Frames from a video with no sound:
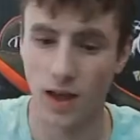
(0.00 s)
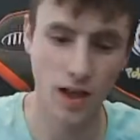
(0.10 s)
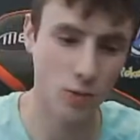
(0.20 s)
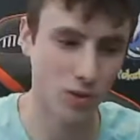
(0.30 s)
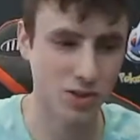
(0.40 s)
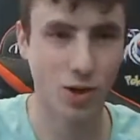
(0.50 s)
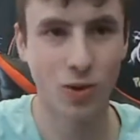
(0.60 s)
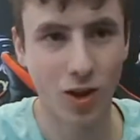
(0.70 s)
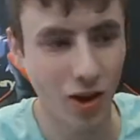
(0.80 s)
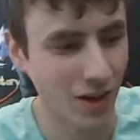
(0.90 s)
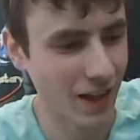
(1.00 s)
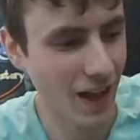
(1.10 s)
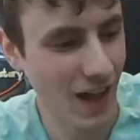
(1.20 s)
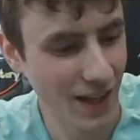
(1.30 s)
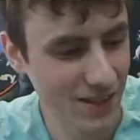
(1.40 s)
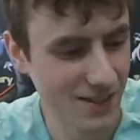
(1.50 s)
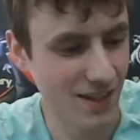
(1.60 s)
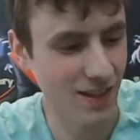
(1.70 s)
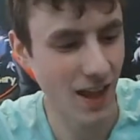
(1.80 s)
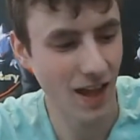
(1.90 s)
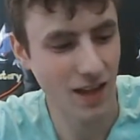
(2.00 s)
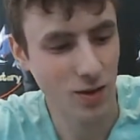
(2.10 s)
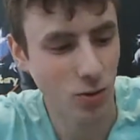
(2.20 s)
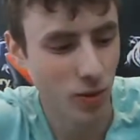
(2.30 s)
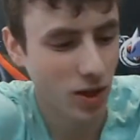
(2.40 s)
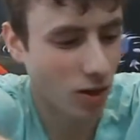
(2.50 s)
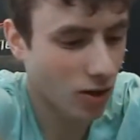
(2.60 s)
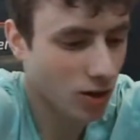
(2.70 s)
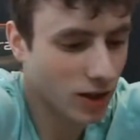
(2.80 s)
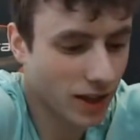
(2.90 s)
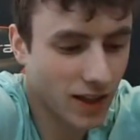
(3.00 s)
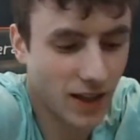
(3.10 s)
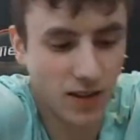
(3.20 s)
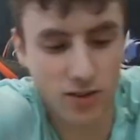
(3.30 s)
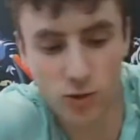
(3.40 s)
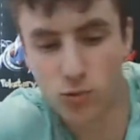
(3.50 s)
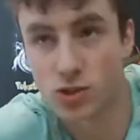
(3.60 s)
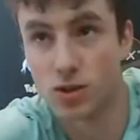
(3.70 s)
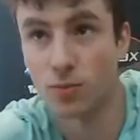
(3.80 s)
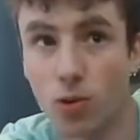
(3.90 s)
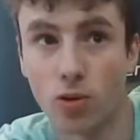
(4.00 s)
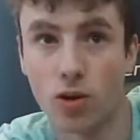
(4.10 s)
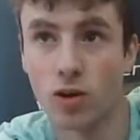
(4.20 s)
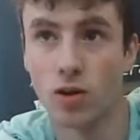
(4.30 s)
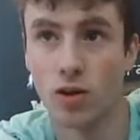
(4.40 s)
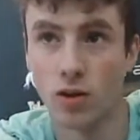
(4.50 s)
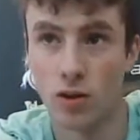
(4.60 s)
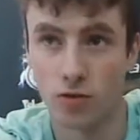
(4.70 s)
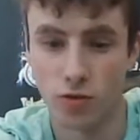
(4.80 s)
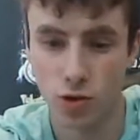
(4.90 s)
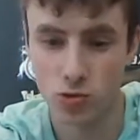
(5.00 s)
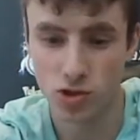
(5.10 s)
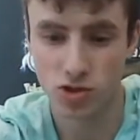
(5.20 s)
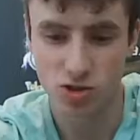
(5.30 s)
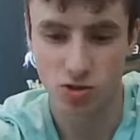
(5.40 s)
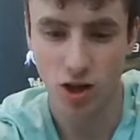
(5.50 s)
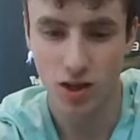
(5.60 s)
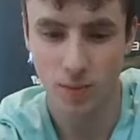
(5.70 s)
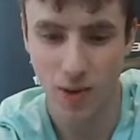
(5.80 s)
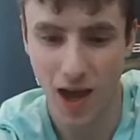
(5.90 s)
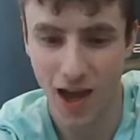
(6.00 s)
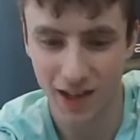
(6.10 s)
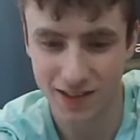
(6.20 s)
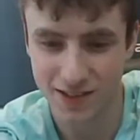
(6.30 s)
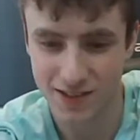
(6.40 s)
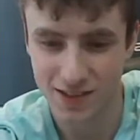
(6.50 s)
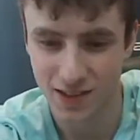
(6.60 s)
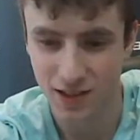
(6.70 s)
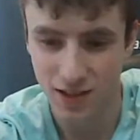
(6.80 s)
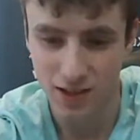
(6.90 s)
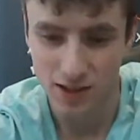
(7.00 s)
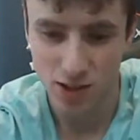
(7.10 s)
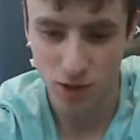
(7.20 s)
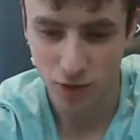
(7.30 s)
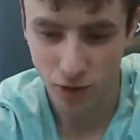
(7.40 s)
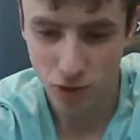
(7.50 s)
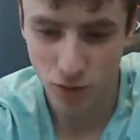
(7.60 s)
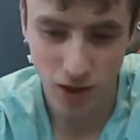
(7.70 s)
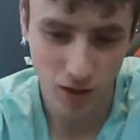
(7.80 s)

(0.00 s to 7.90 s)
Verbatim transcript: Hey, what's going on guys? Today we are getting into more Fusion Strike packs. So if you're new